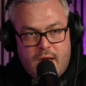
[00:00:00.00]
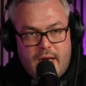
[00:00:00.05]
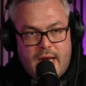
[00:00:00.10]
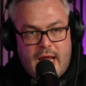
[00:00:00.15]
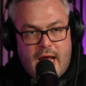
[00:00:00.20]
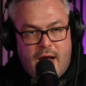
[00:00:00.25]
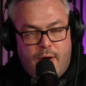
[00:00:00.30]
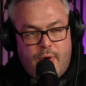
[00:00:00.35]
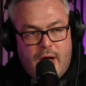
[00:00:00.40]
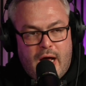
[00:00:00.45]

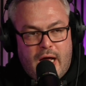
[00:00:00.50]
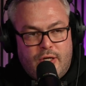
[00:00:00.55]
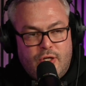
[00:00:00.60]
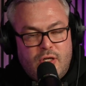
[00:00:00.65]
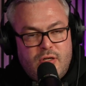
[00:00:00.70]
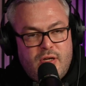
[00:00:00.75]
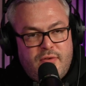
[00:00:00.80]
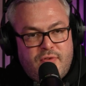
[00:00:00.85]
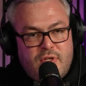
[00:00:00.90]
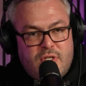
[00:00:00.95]
Now, I
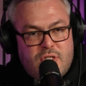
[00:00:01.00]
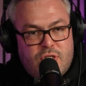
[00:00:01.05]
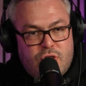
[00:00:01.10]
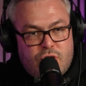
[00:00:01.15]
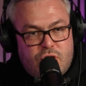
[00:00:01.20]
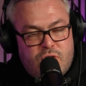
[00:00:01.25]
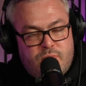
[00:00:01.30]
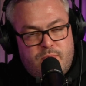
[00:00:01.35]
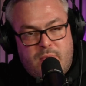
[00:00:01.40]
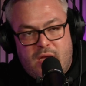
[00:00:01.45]
don't know if this
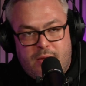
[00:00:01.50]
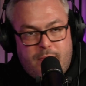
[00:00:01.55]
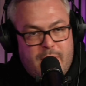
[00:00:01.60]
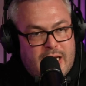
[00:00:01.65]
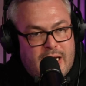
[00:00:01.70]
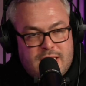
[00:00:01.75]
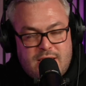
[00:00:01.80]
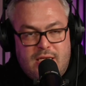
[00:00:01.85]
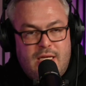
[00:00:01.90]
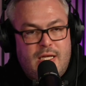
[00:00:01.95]
just is
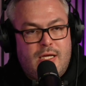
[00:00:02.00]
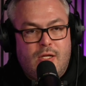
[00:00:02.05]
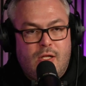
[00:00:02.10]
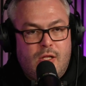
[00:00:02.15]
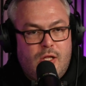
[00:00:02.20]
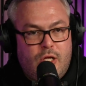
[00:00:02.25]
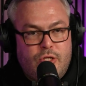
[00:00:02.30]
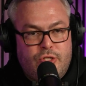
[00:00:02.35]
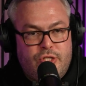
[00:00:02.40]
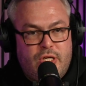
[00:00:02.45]
my
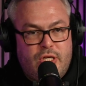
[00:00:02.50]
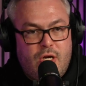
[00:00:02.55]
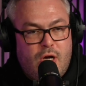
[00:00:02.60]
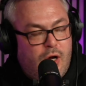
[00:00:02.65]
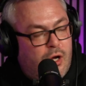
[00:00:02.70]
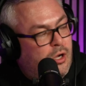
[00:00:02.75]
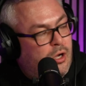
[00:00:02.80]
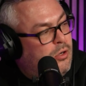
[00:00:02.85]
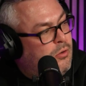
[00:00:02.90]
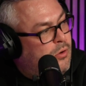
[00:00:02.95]
cynical logic
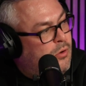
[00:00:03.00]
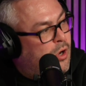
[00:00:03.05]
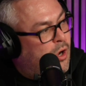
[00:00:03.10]
or